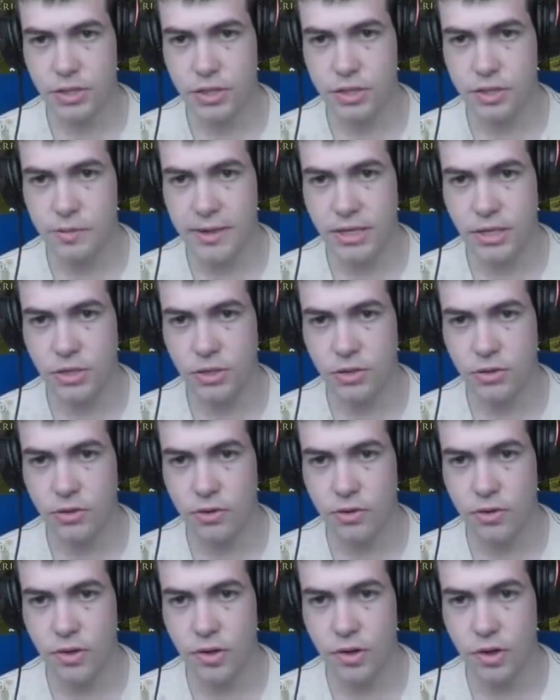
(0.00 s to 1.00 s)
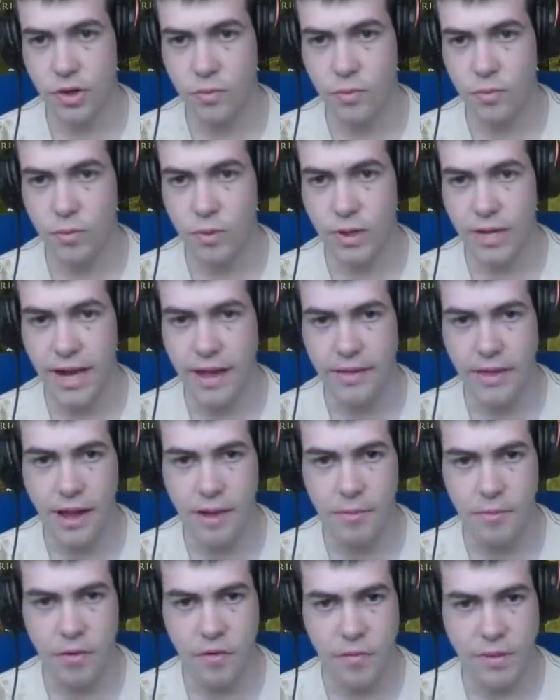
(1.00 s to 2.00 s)
just to make sure we get
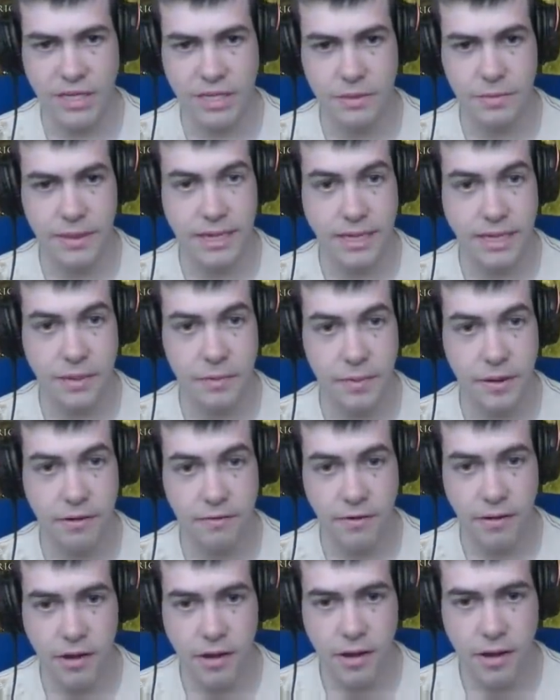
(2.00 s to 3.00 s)
that movement speed debuff.